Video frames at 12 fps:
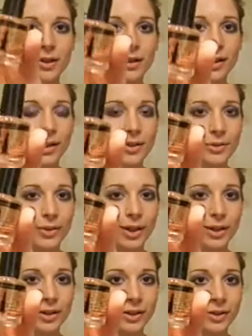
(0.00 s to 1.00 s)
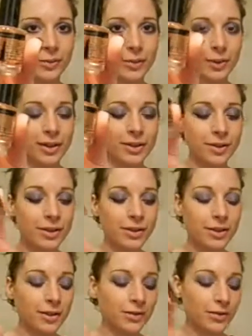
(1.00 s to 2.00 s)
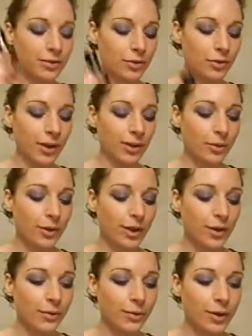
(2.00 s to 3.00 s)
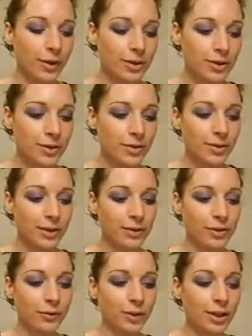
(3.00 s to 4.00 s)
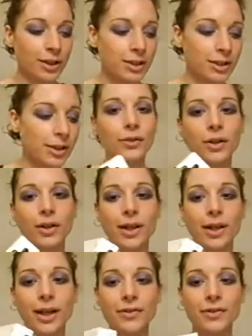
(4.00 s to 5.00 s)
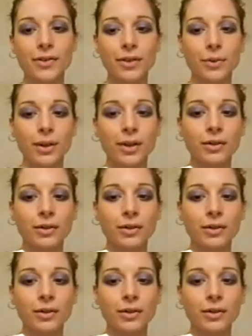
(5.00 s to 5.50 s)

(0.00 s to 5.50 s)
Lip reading: It's quite good, but just doesn't dry quite as fast as Seche Vite. An Essie one.